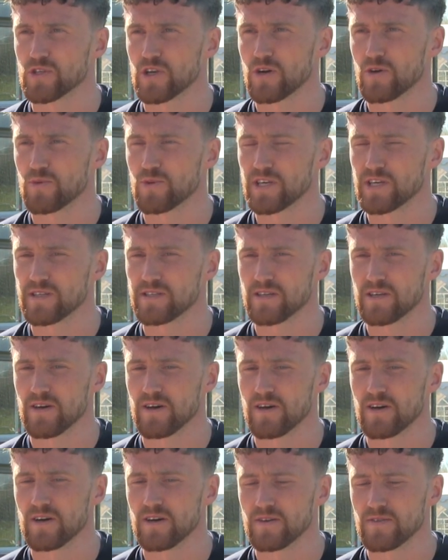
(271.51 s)
So we need
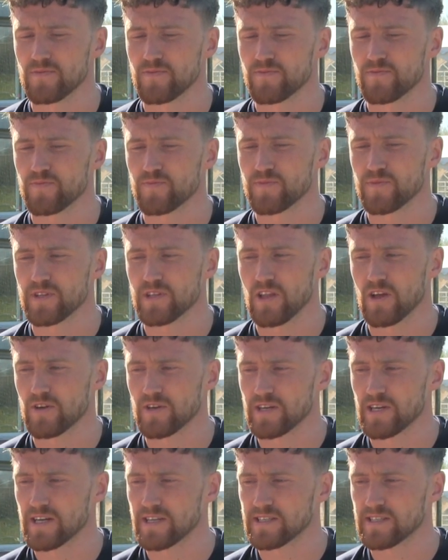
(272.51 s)
to
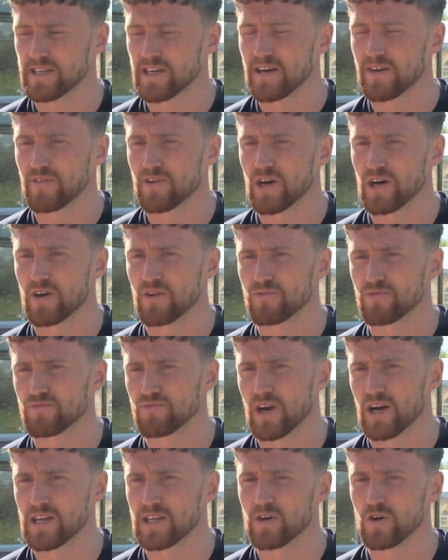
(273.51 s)
like get together,
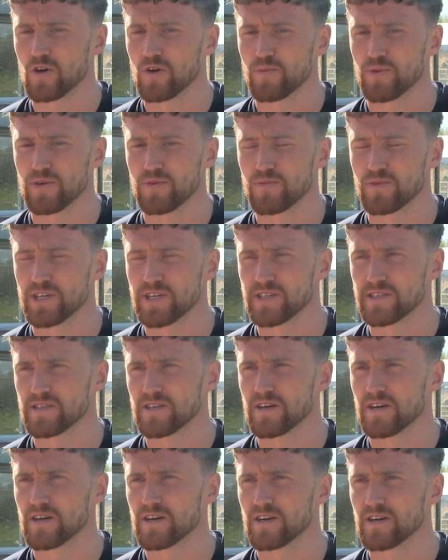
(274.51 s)
rally up, and we need
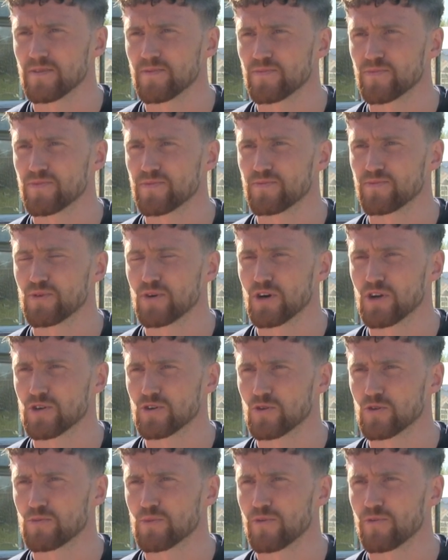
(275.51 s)
to put on
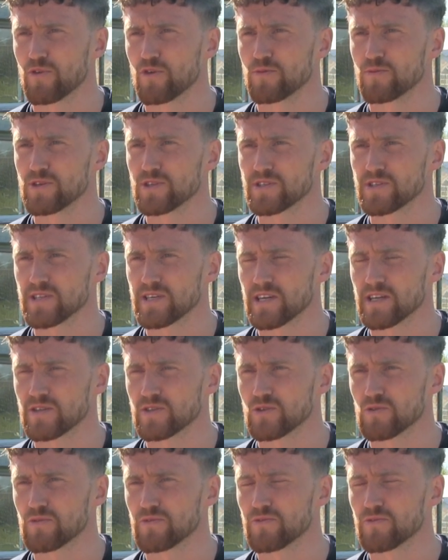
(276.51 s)
a good performance against